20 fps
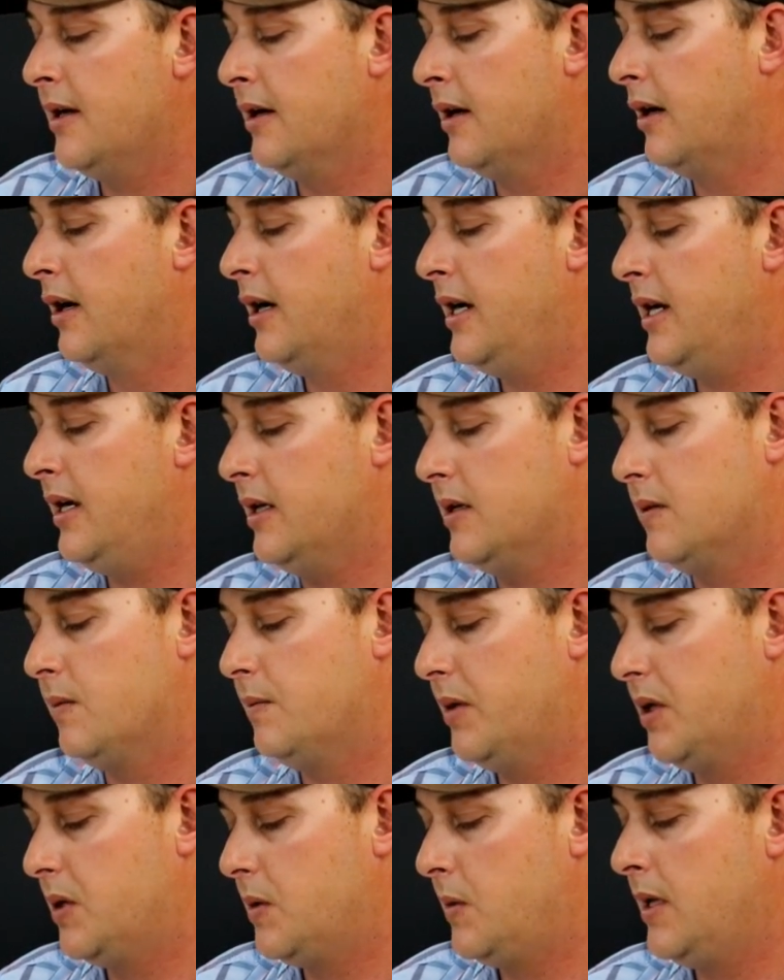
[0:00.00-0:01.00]
degrees
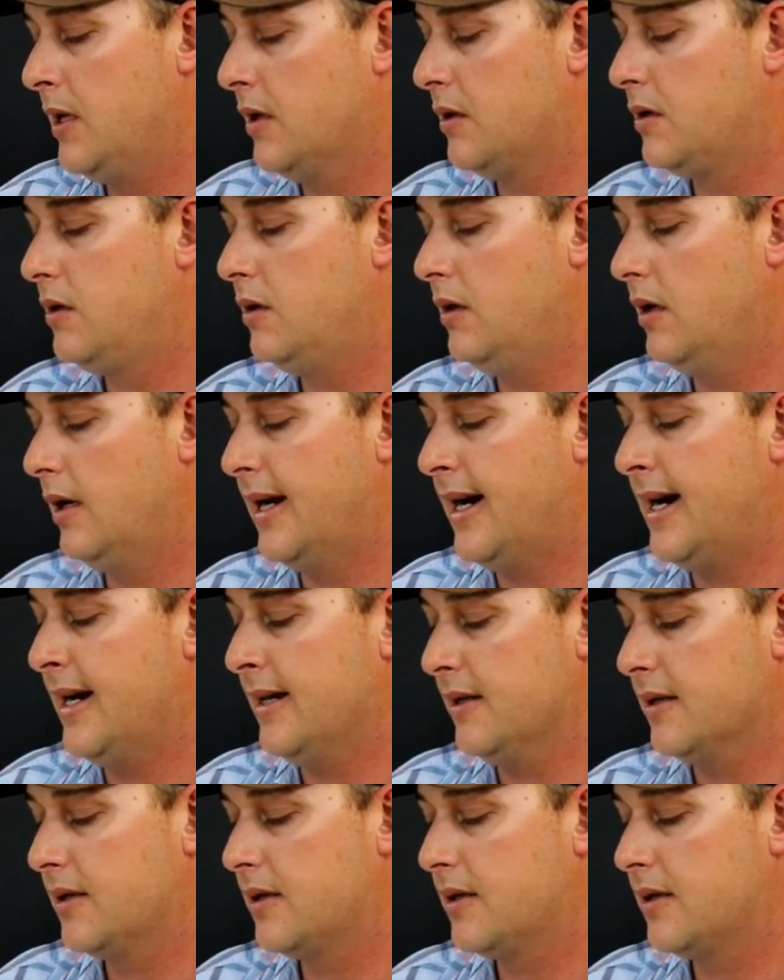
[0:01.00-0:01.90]
between the 2 lines.